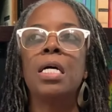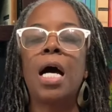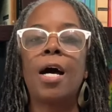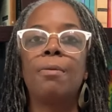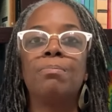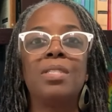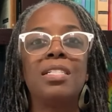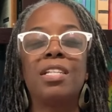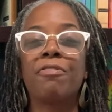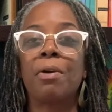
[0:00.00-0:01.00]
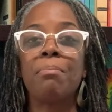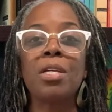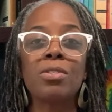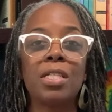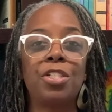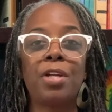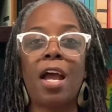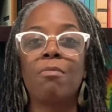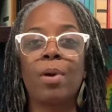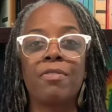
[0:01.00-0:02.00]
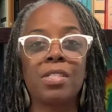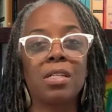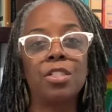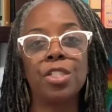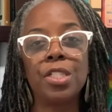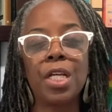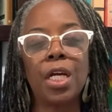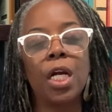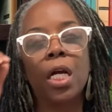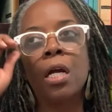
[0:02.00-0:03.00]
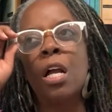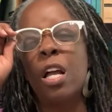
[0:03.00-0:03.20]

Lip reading: the different meals that you have, breakfast, lunch, and dinner.